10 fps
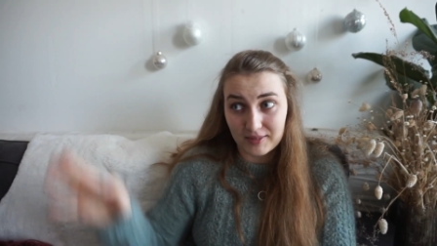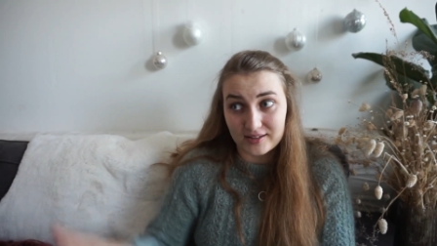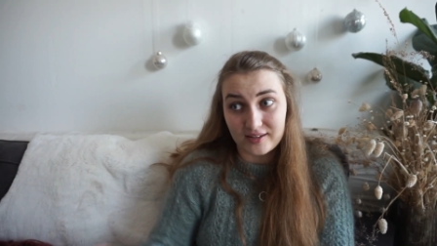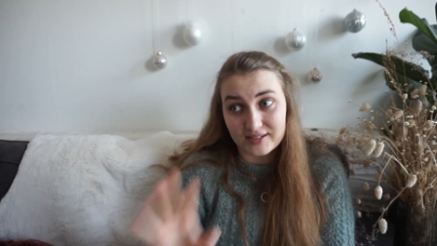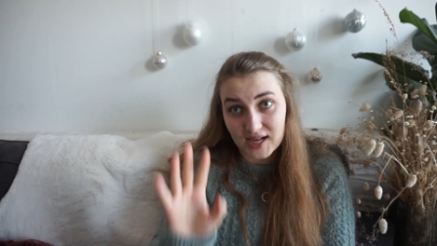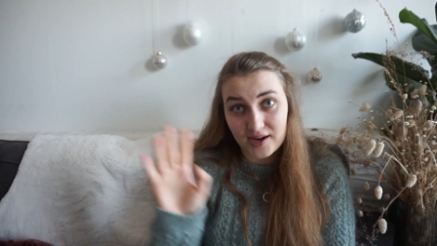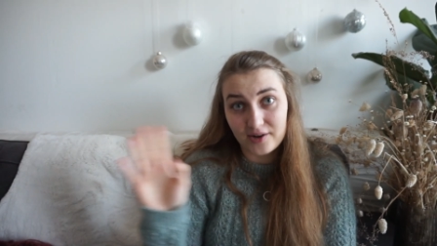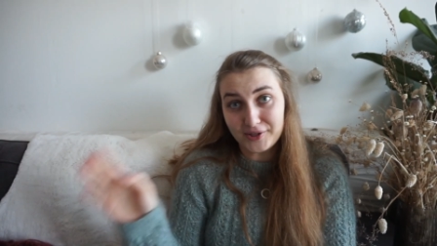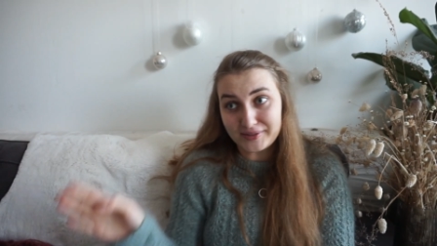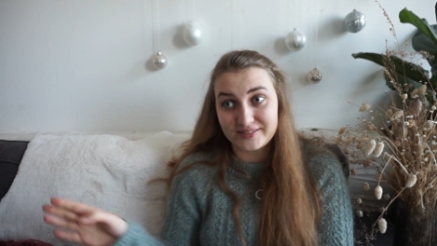that the dye
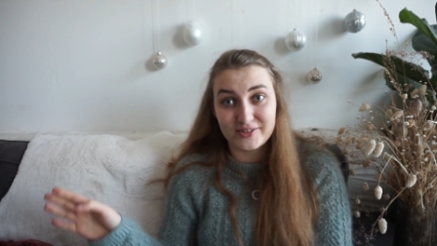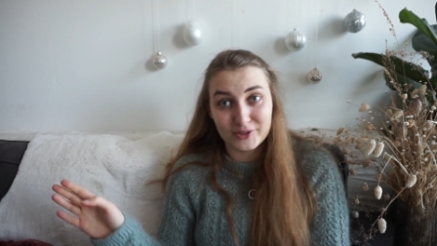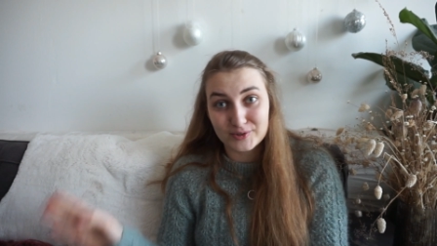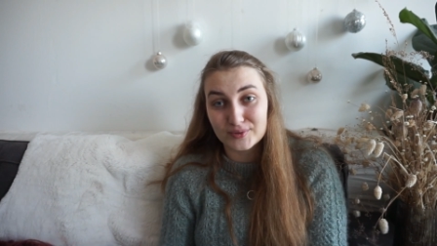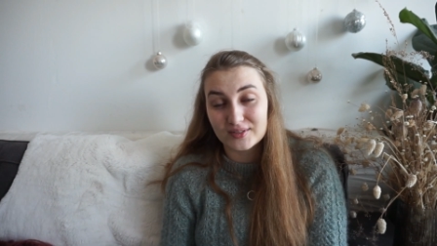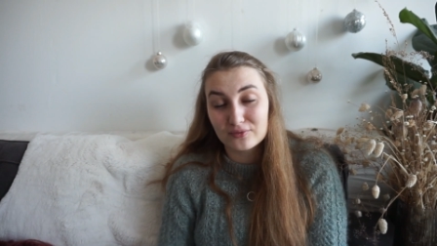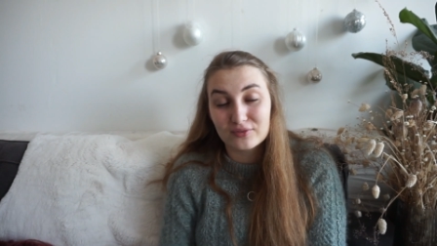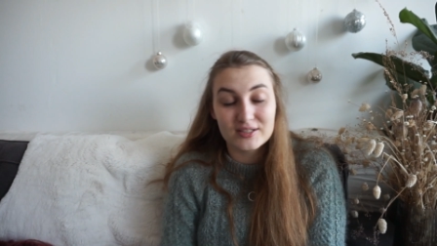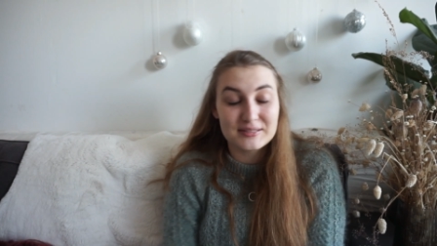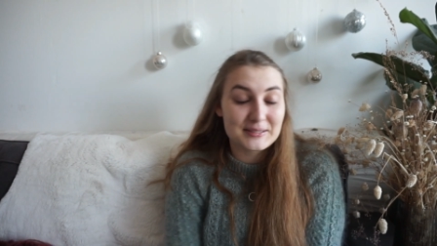lot is not too
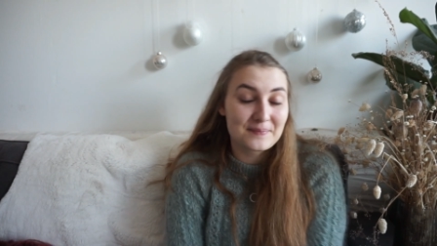different.